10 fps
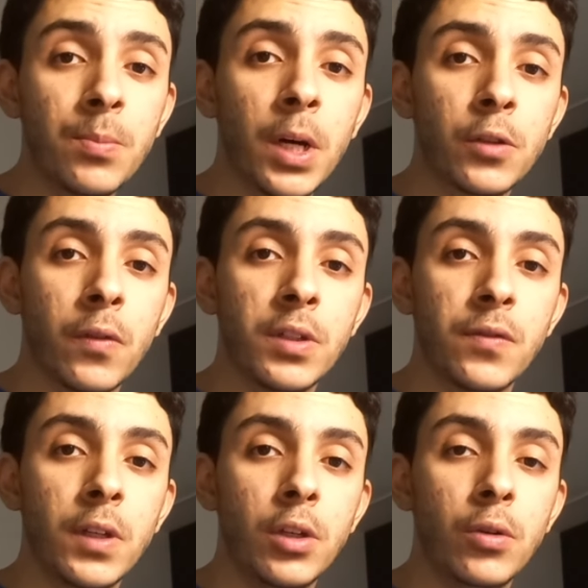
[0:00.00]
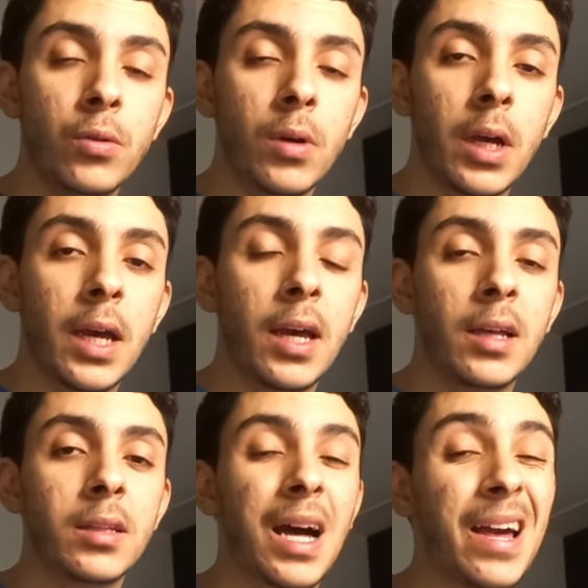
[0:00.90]
part of this video,
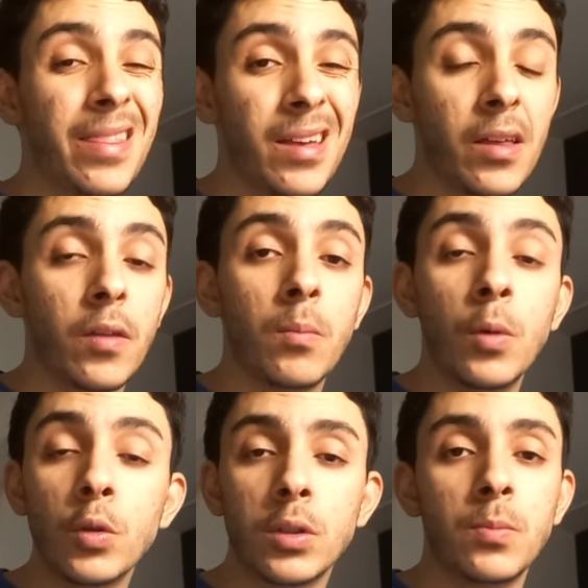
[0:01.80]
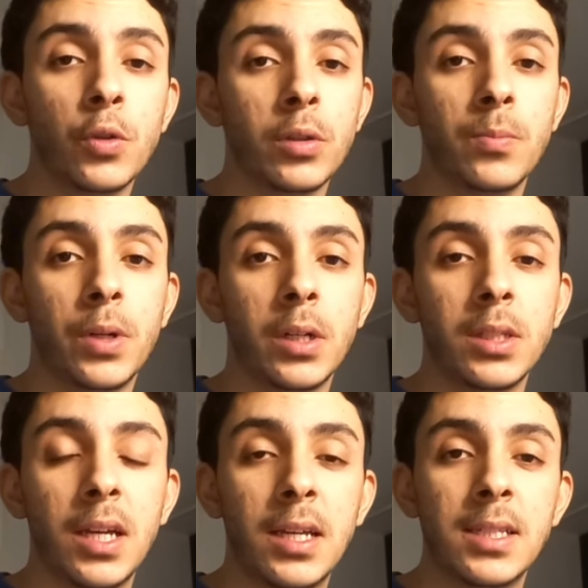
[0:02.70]
and I think the most important part,
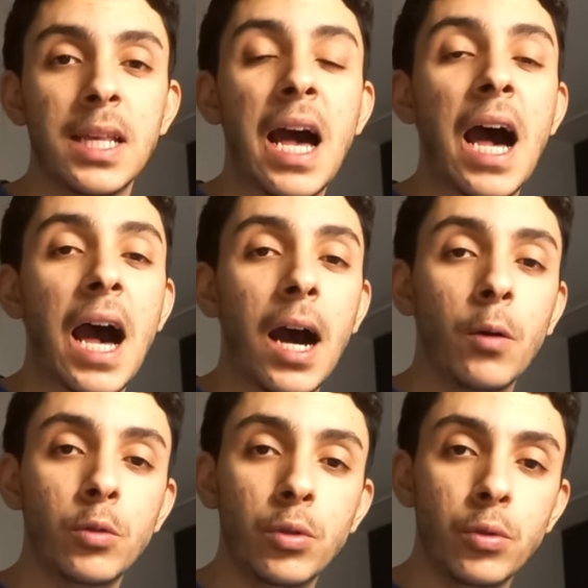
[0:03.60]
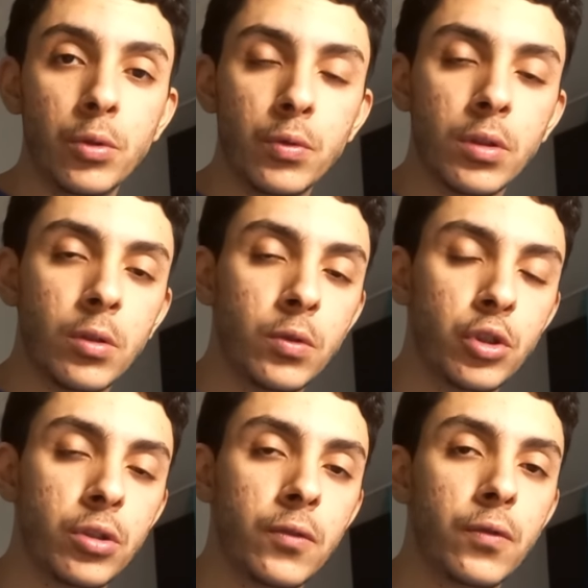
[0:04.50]
is how do you use
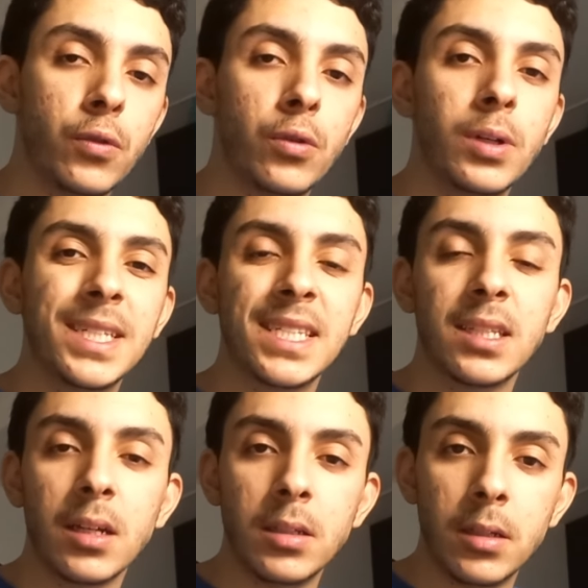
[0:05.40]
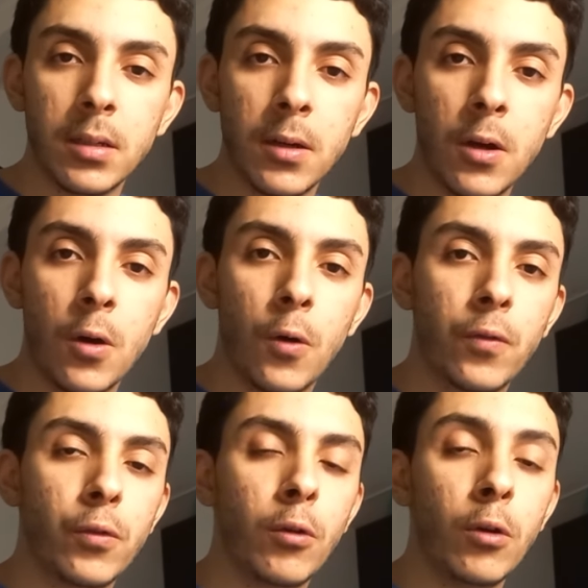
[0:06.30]
Notion for studying or
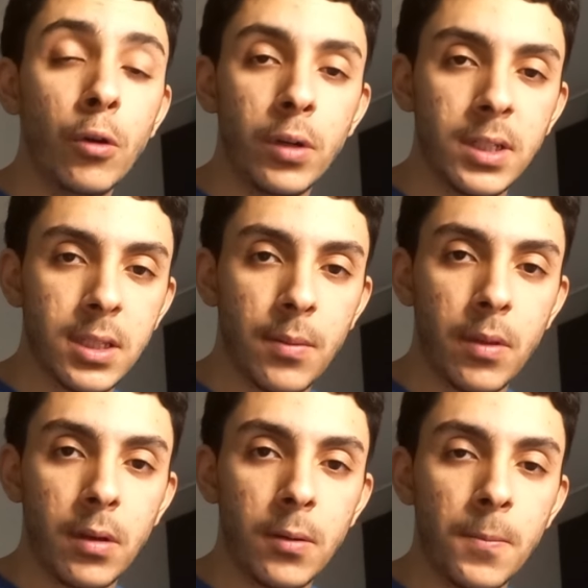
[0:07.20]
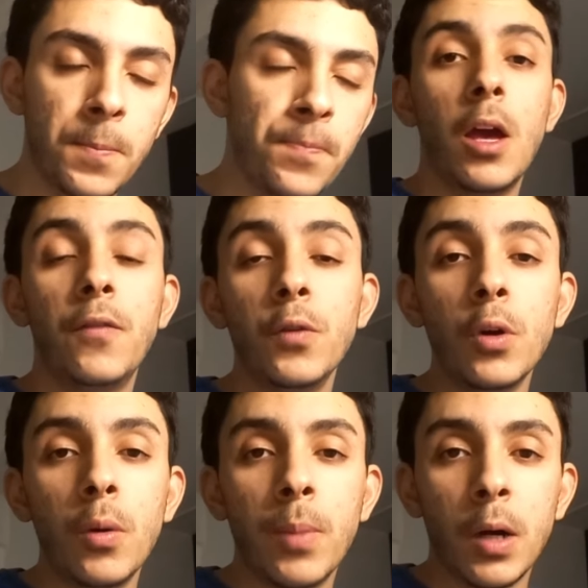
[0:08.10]
for learning something. If you
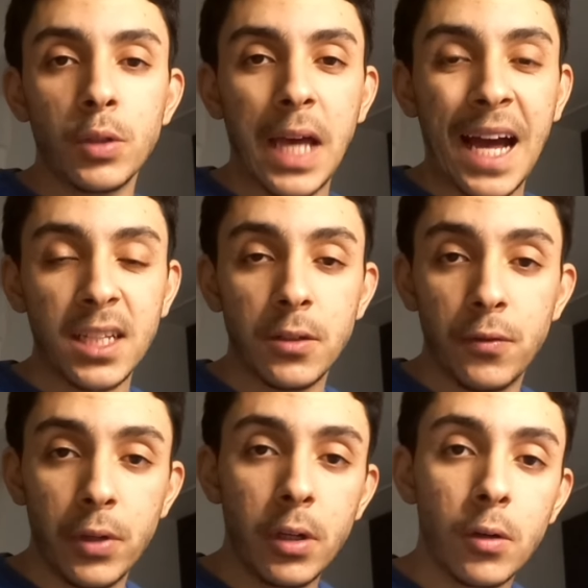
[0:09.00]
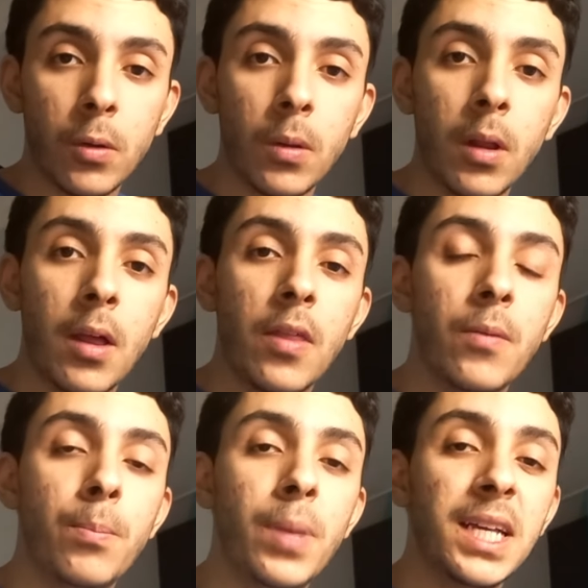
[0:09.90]
know about active recall, the
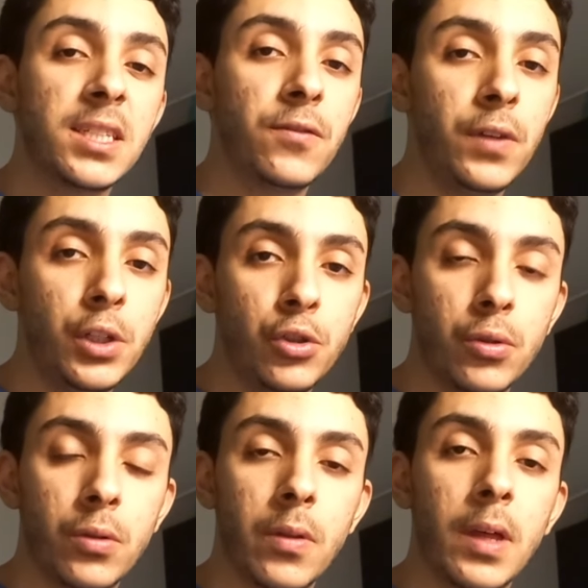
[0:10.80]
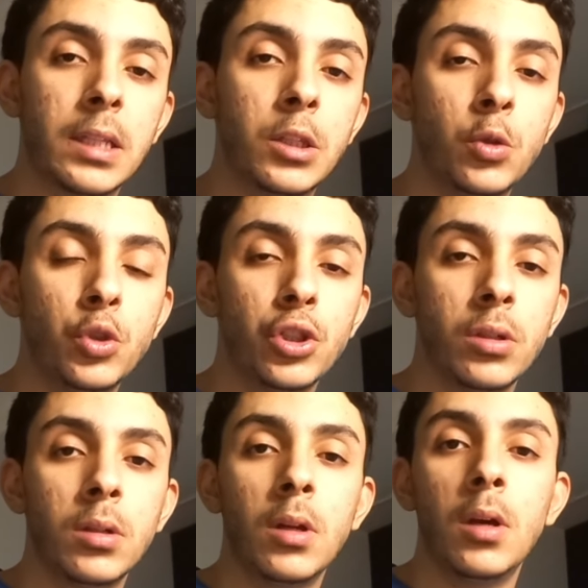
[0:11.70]
best feature that
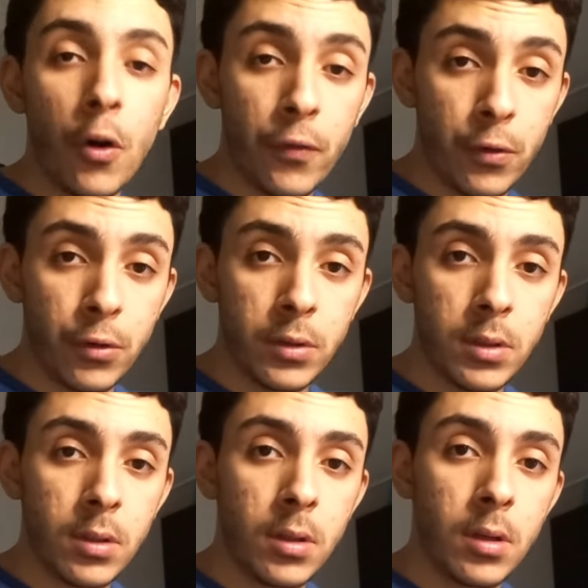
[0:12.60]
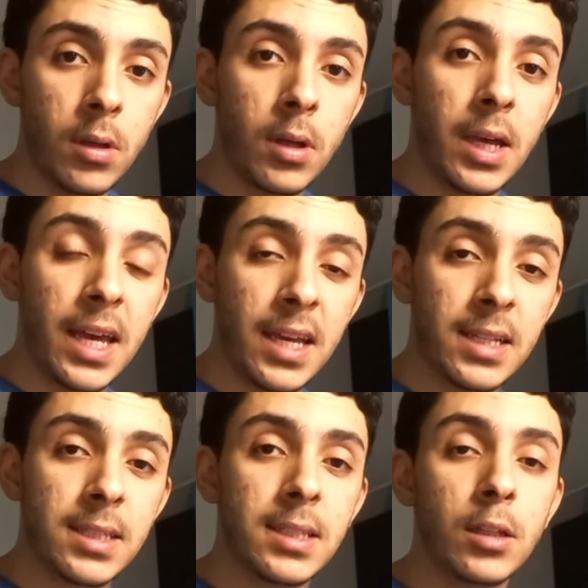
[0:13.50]
Notion offers
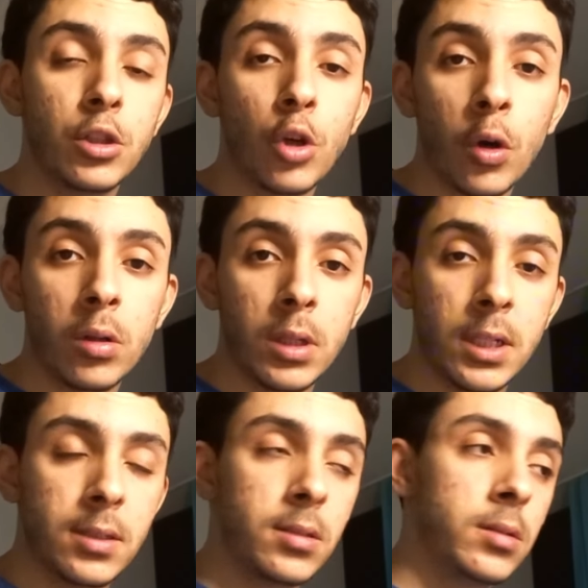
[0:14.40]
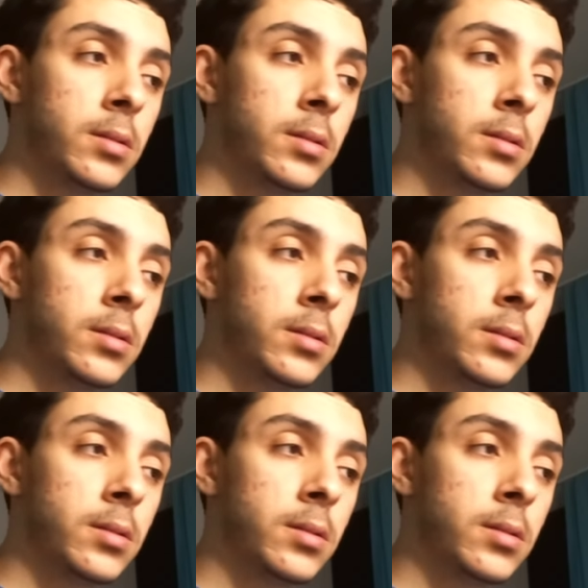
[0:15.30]
is toggle list.